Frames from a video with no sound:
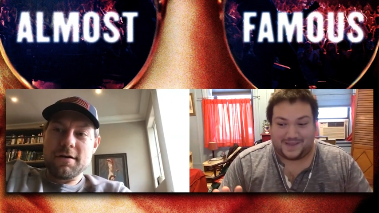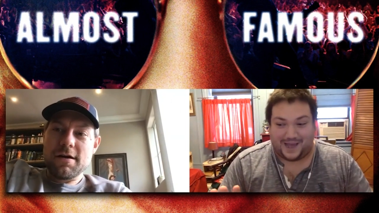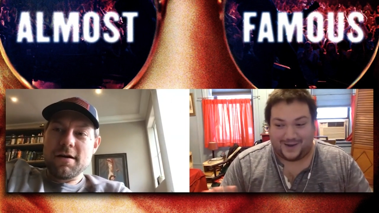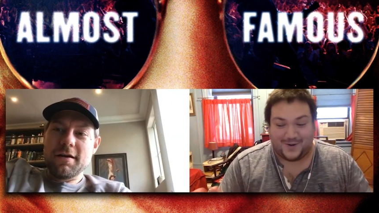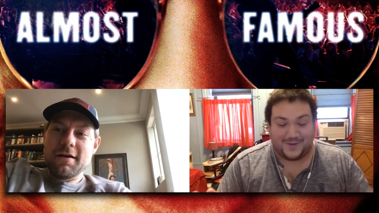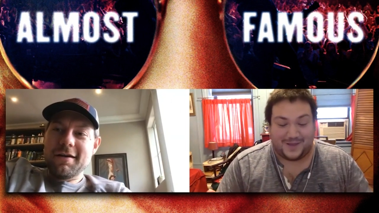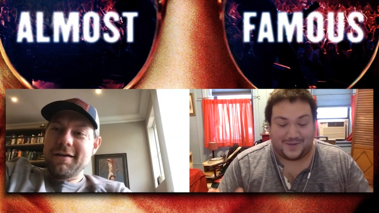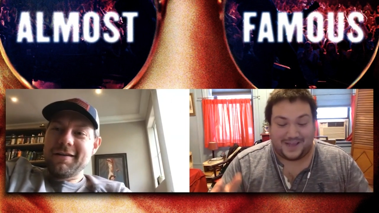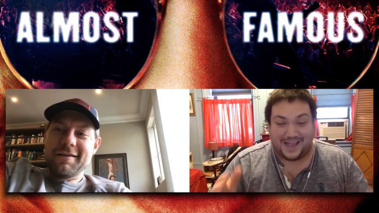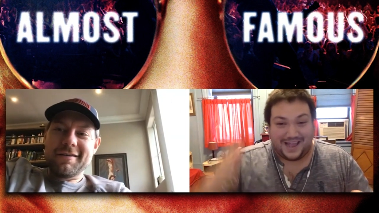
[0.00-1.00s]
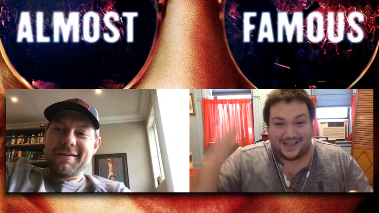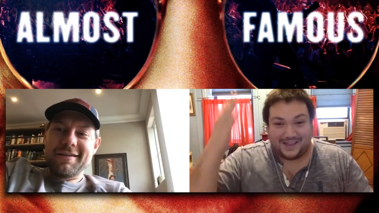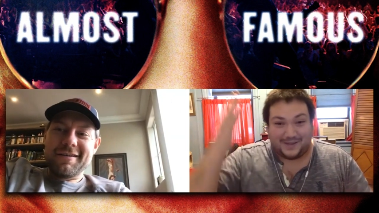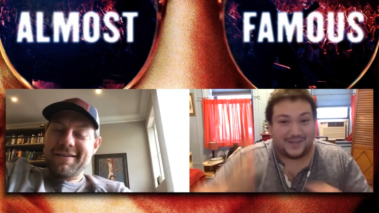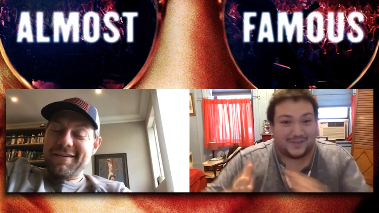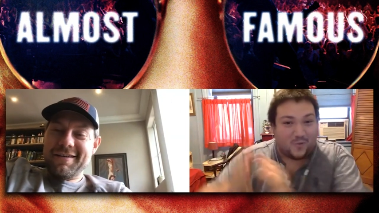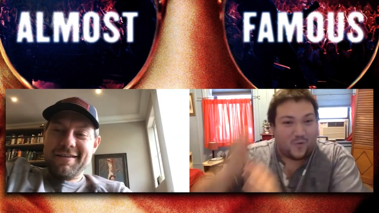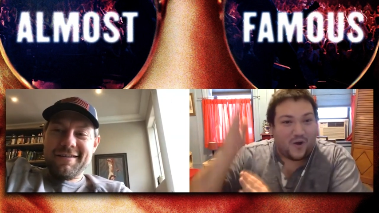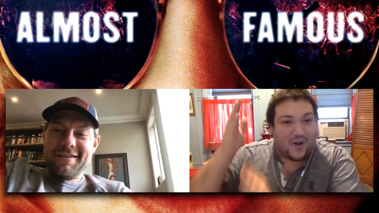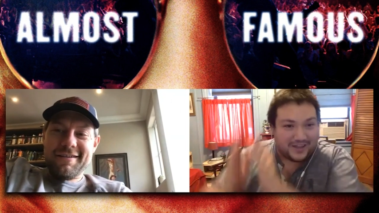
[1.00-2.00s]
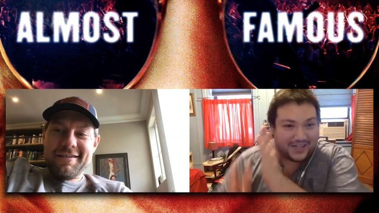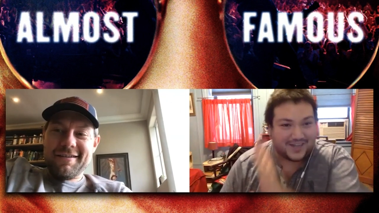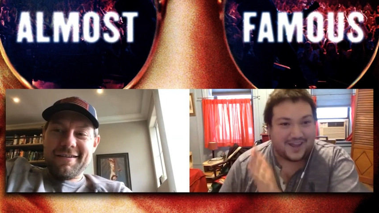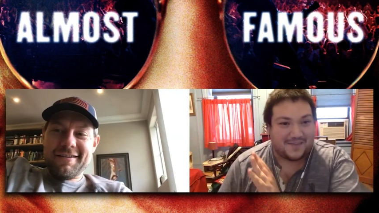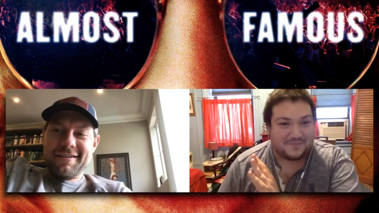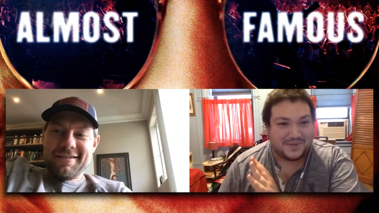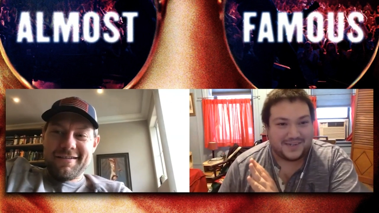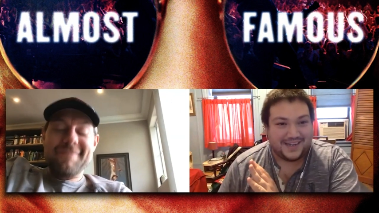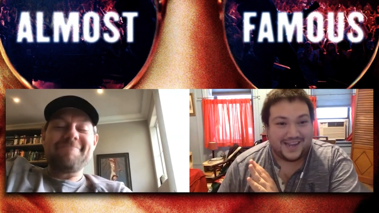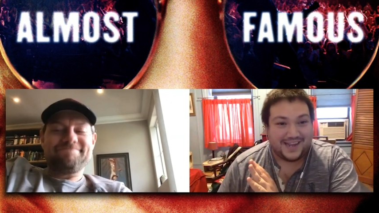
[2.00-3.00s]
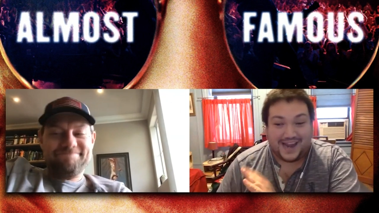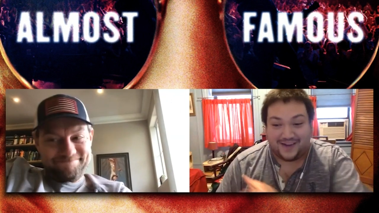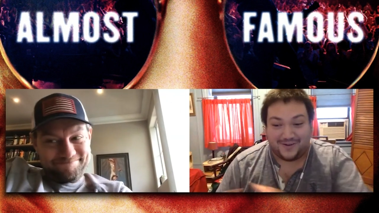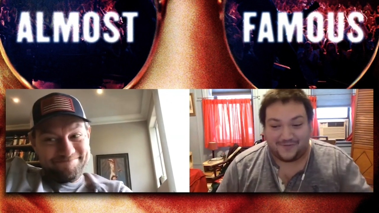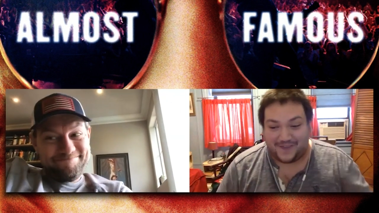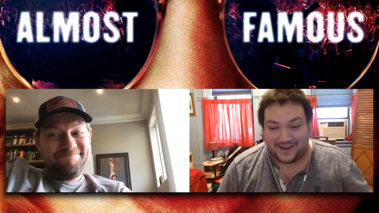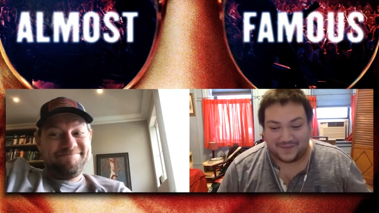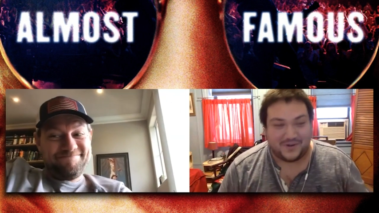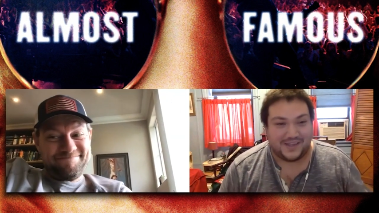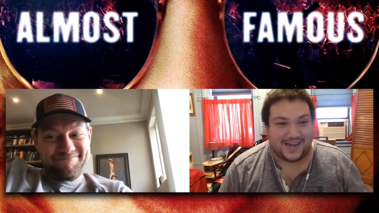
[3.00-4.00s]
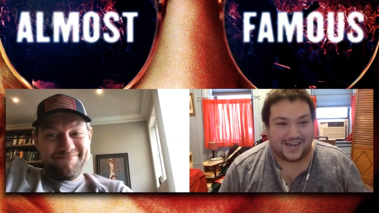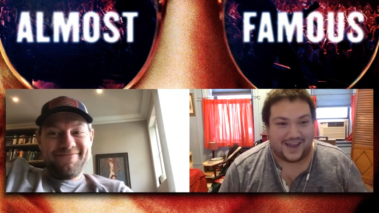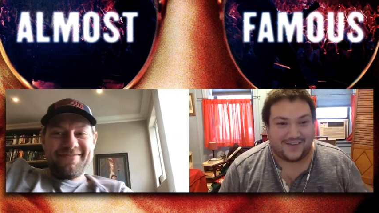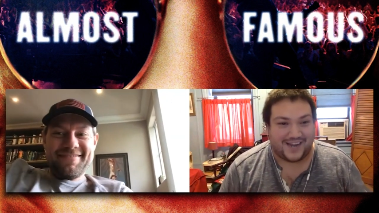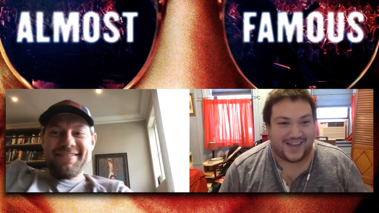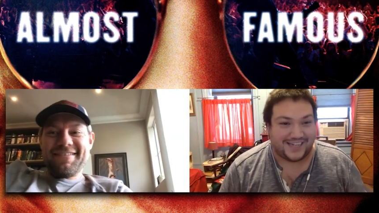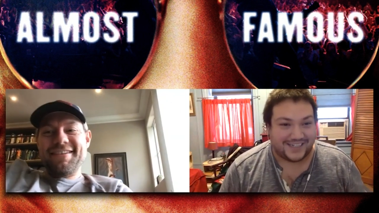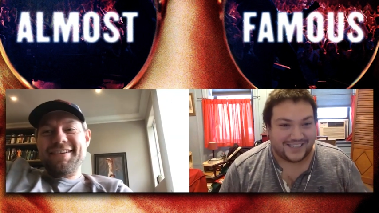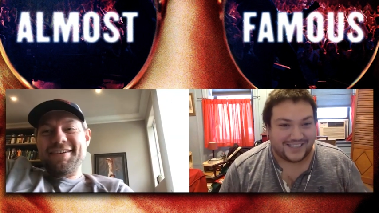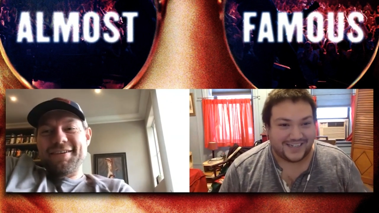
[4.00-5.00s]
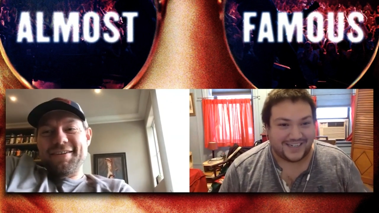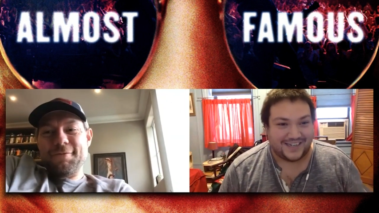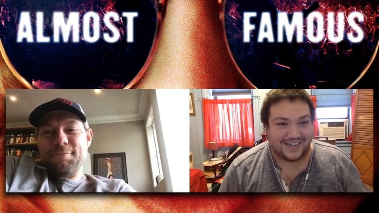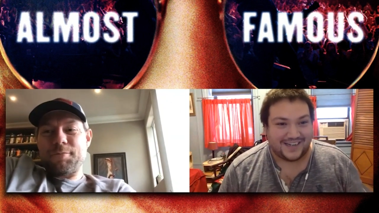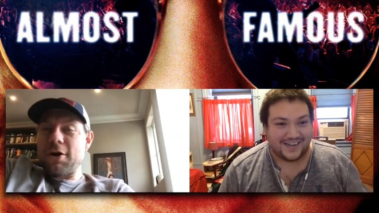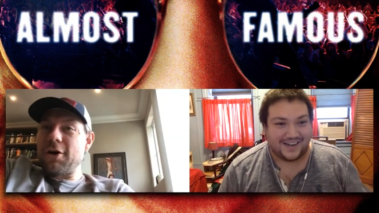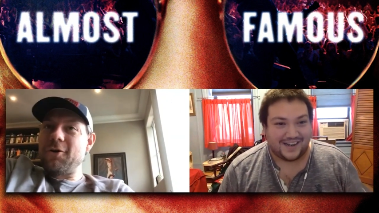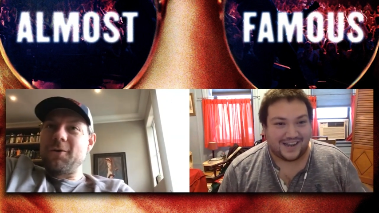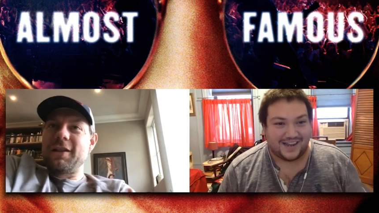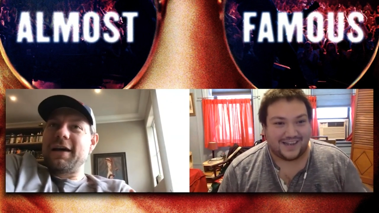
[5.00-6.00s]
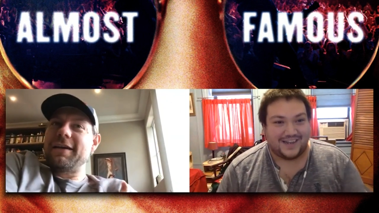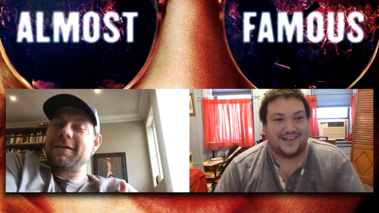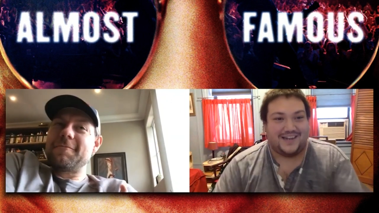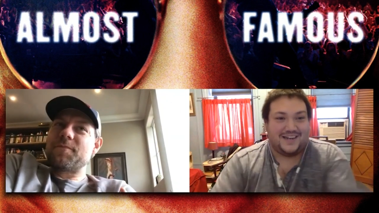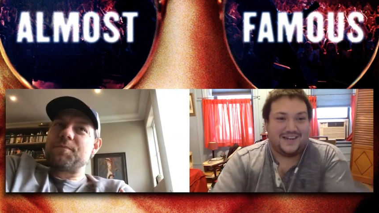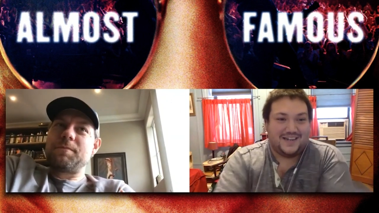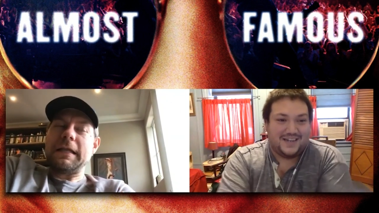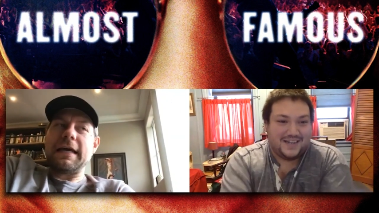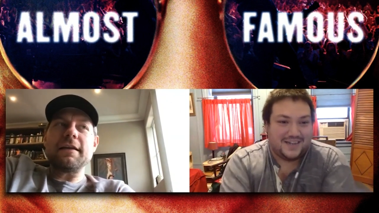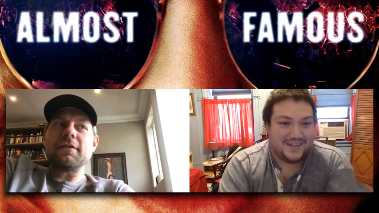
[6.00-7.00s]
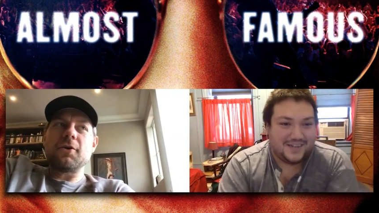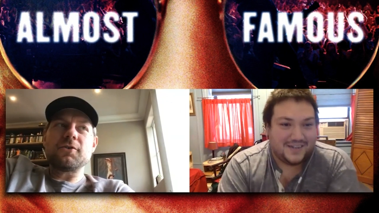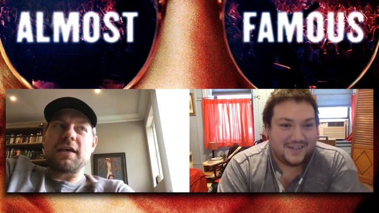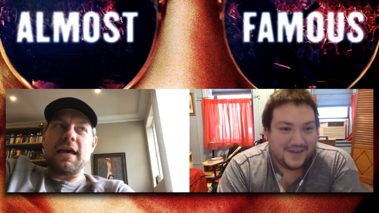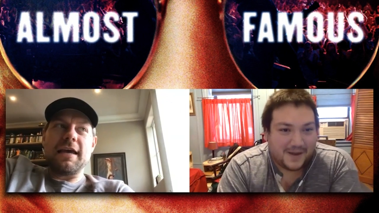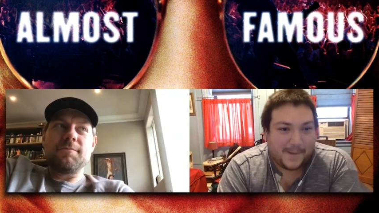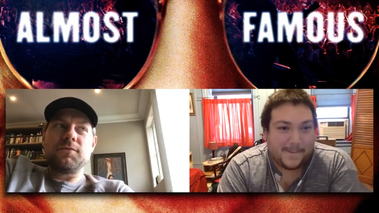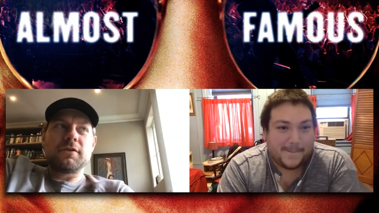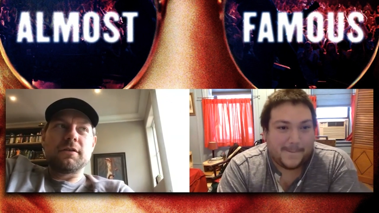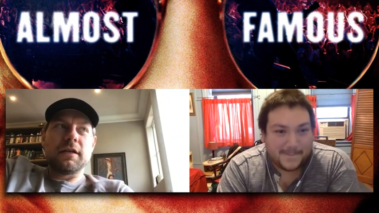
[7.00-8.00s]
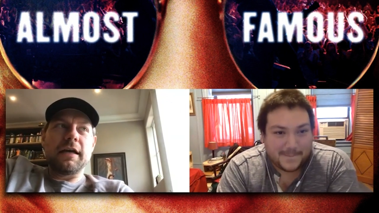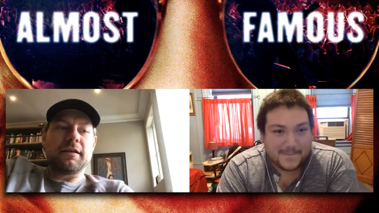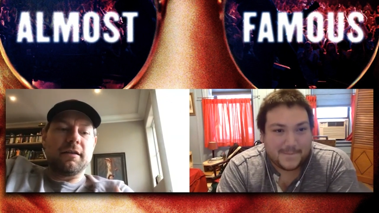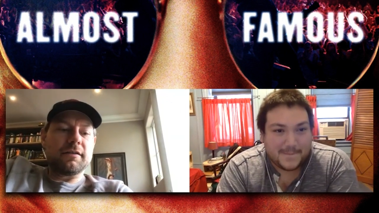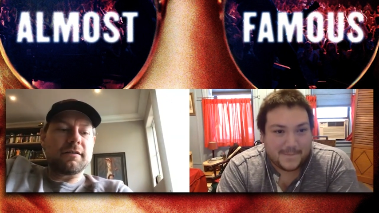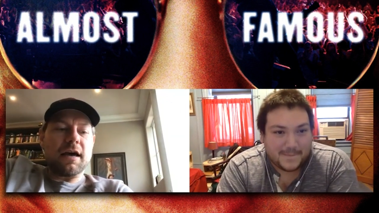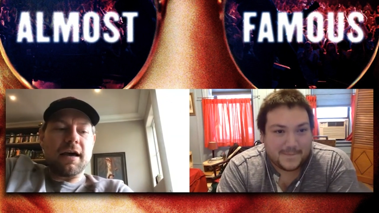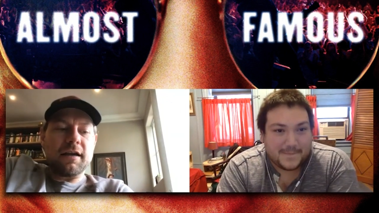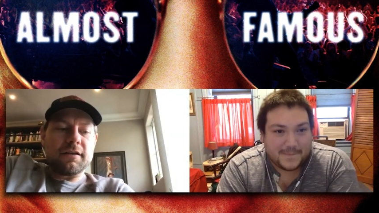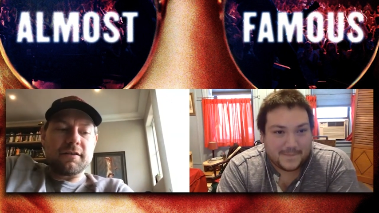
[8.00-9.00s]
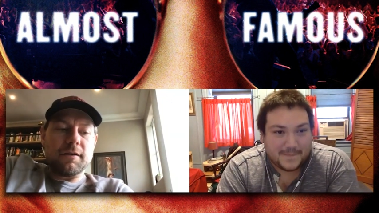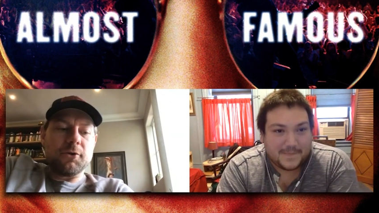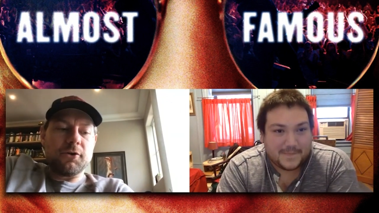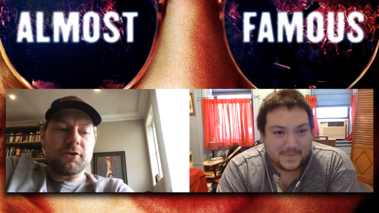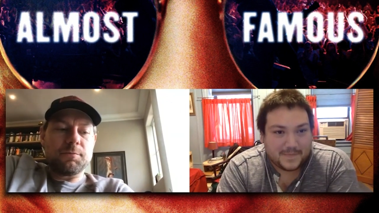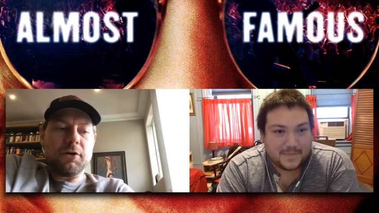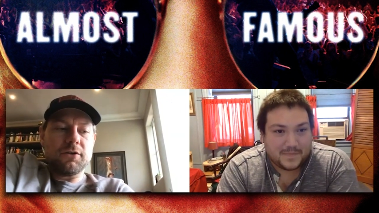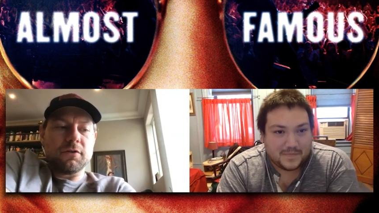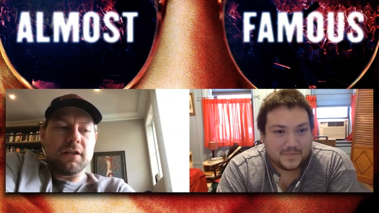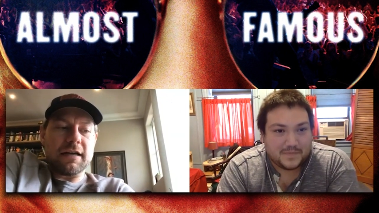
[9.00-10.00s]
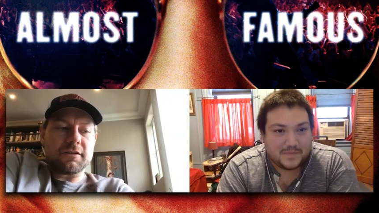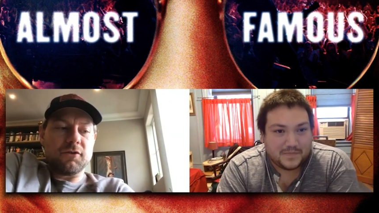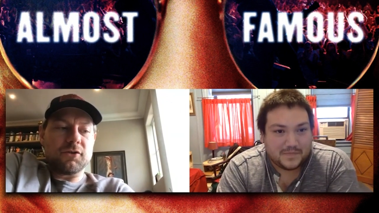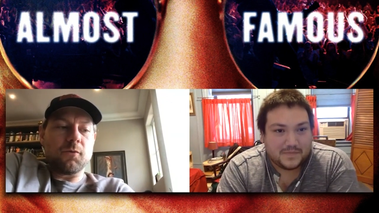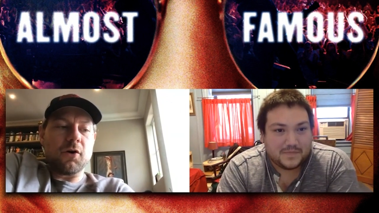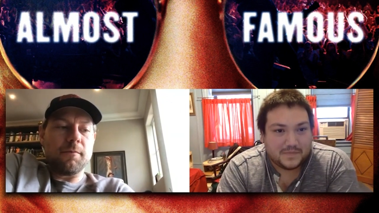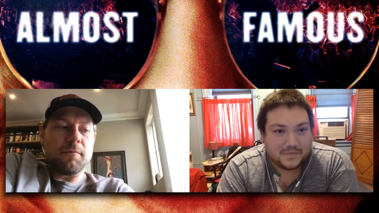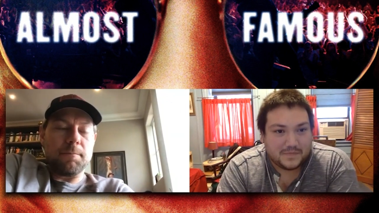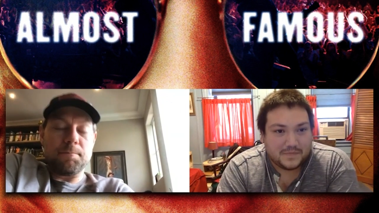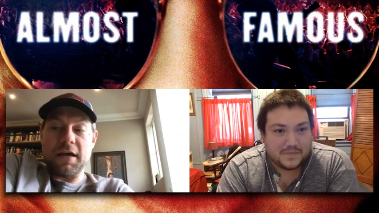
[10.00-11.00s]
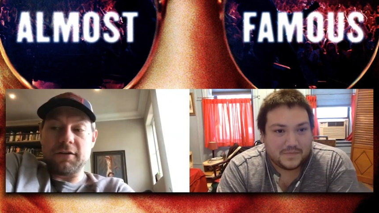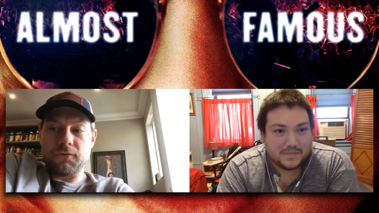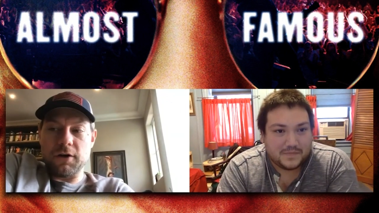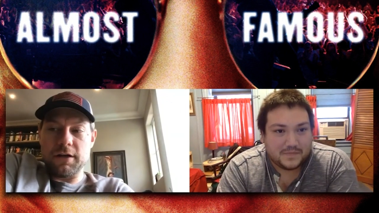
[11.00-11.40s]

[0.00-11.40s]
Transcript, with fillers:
Speaker 1: I don't know, that there's a wall that's up, and I don't know if I can bring that down again.
Speaker 2: Bro, like playing those games, like this, I had a similar experience with Last of Us 1. My best